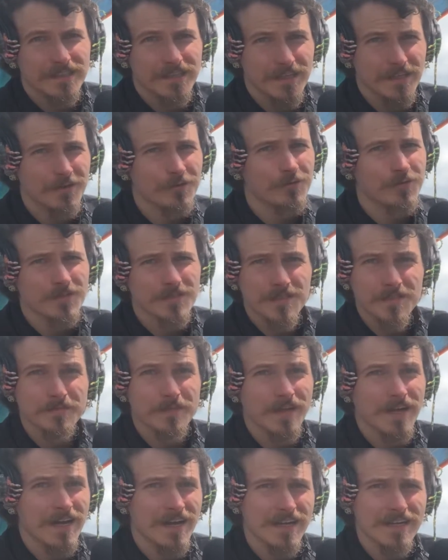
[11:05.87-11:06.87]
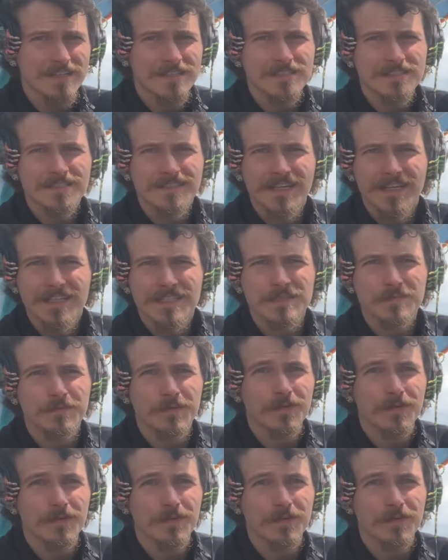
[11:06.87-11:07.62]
they were some high stakes,